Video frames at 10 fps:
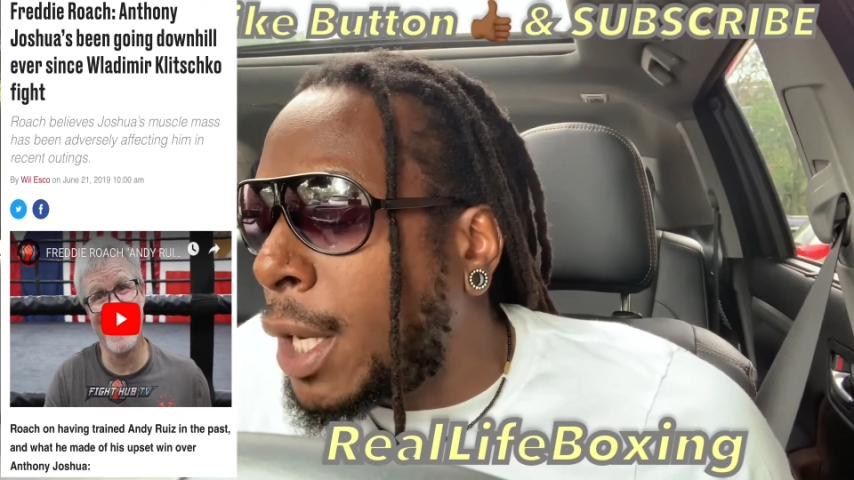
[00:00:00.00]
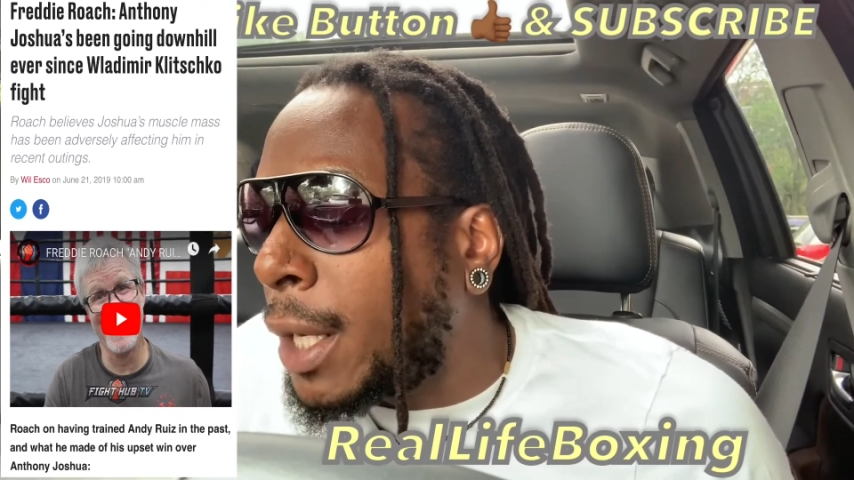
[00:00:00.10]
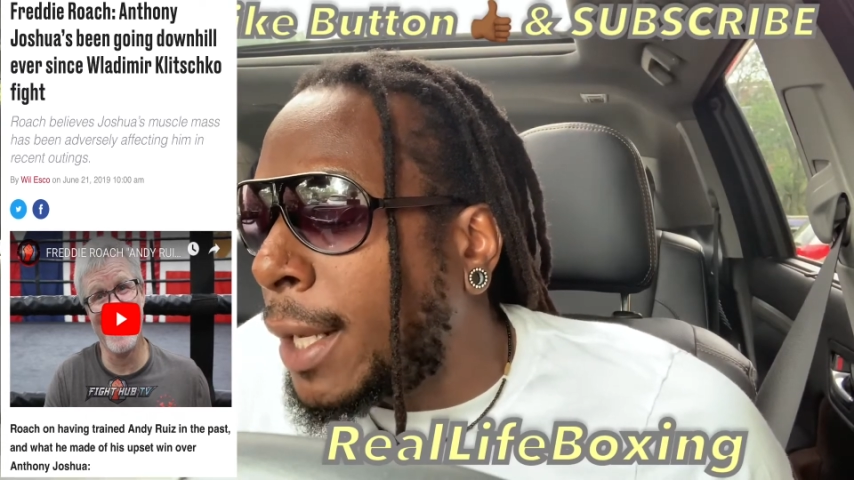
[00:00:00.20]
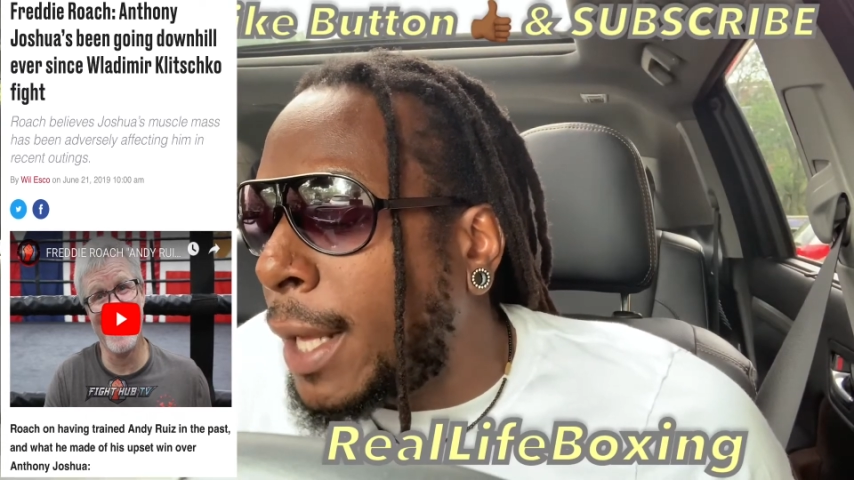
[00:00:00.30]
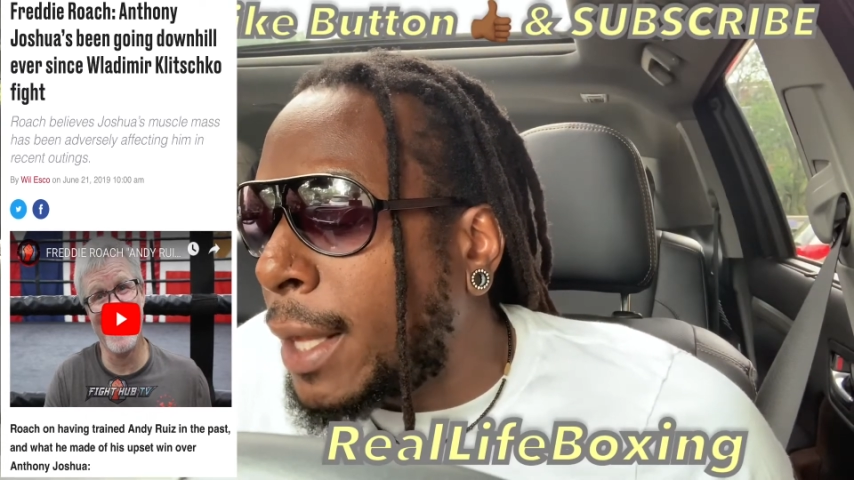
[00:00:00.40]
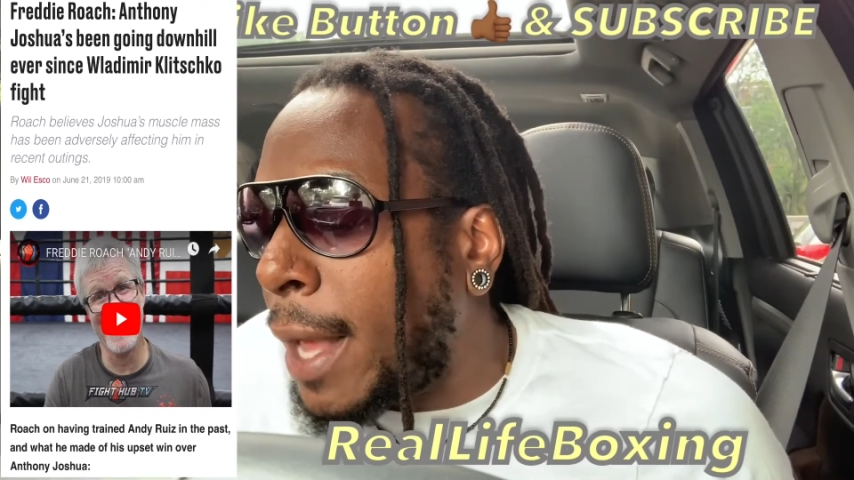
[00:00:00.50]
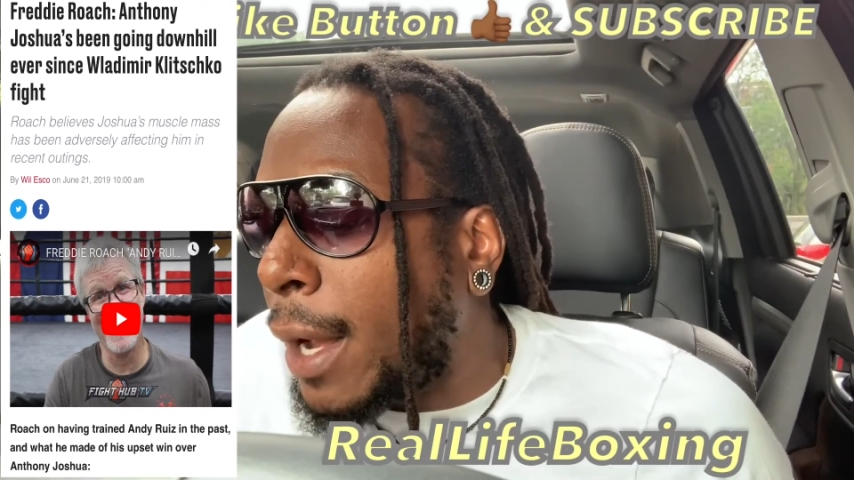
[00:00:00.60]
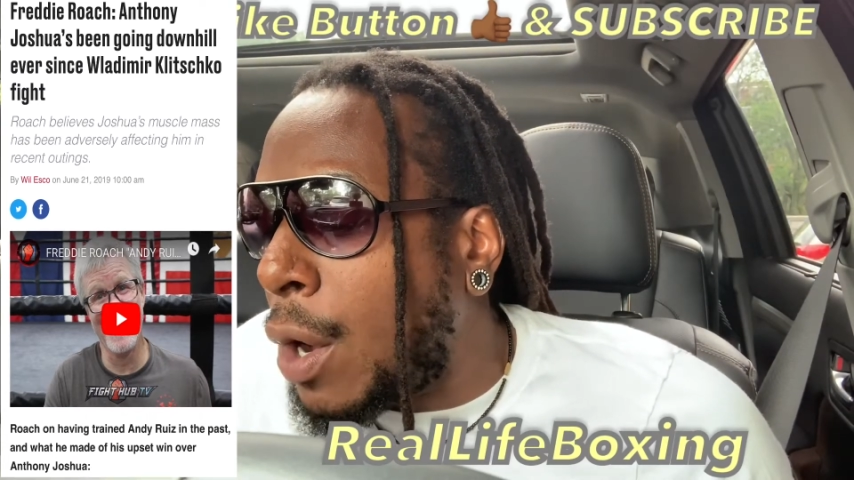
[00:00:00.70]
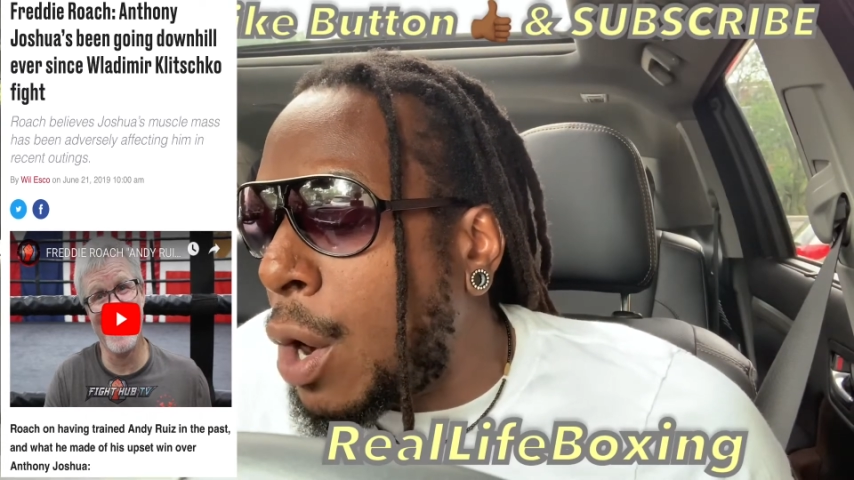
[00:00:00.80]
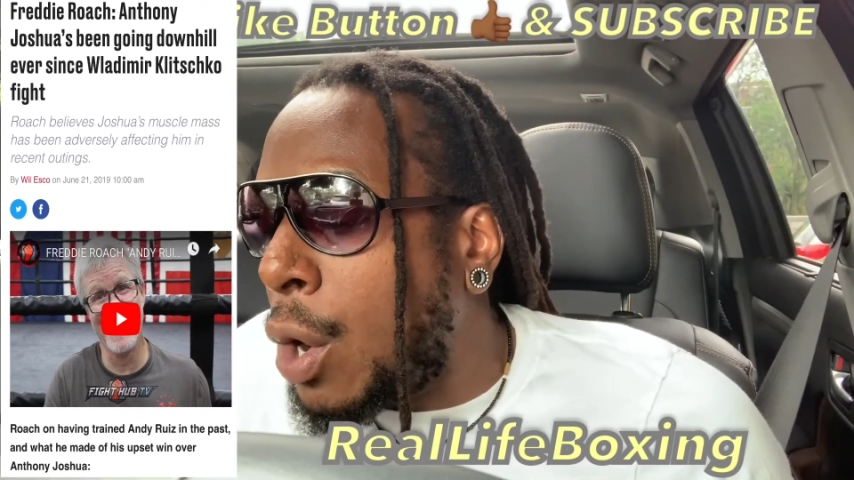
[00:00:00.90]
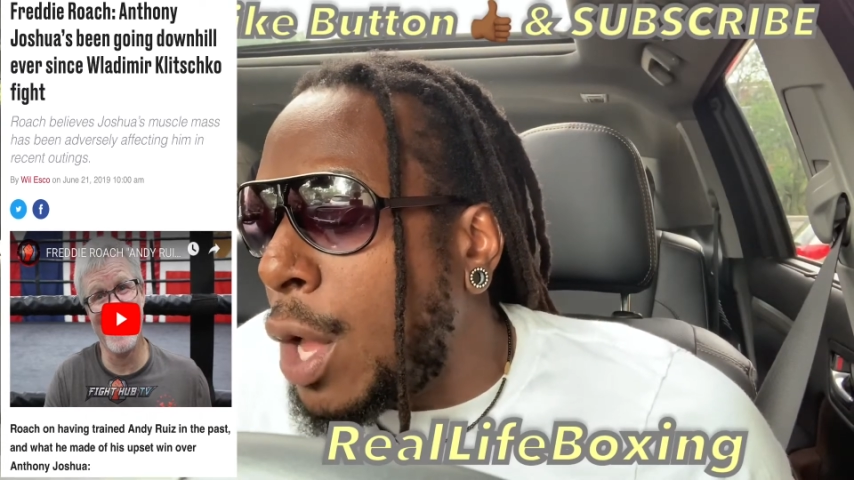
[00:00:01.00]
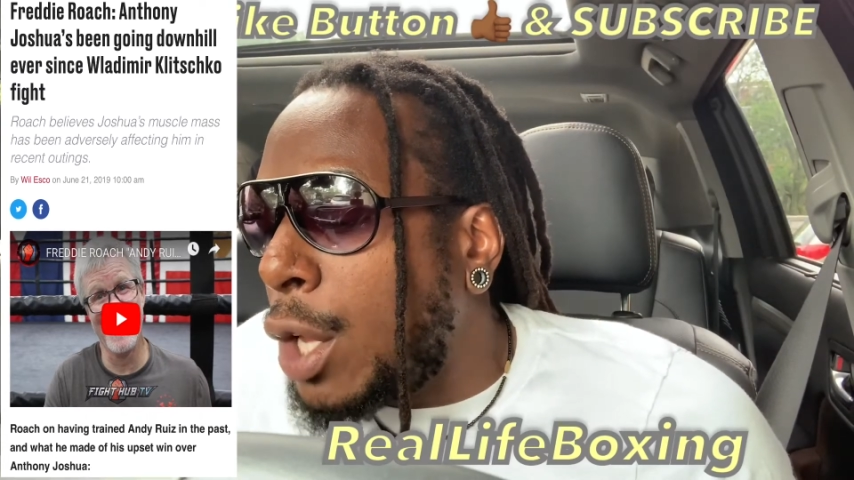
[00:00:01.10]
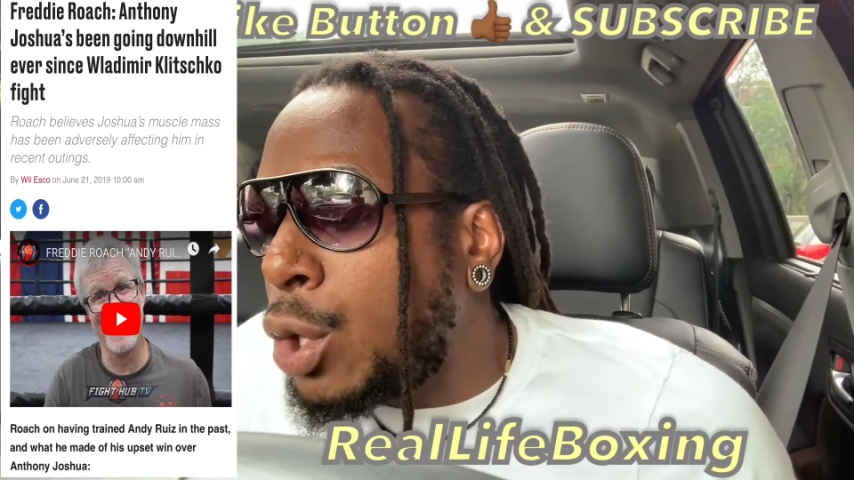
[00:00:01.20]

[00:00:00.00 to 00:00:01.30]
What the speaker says: you're going to get that call.